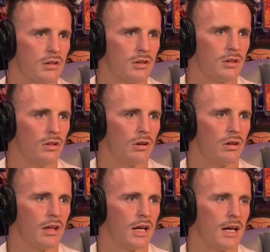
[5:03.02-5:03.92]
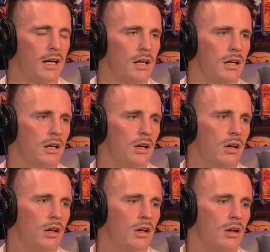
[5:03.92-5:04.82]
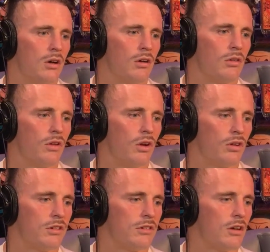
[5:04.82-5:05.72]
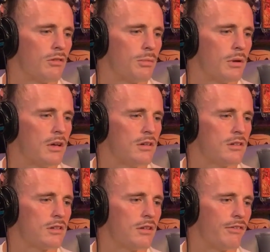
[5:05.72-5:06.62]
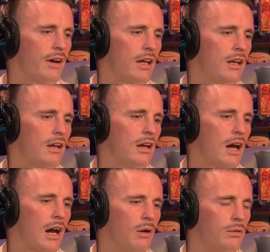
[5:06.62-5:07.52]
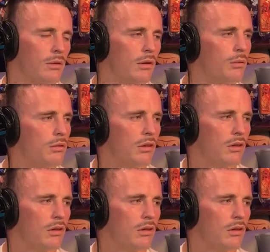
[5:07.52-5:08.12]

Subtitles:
not that the loss itself, but it's the fact how you lose.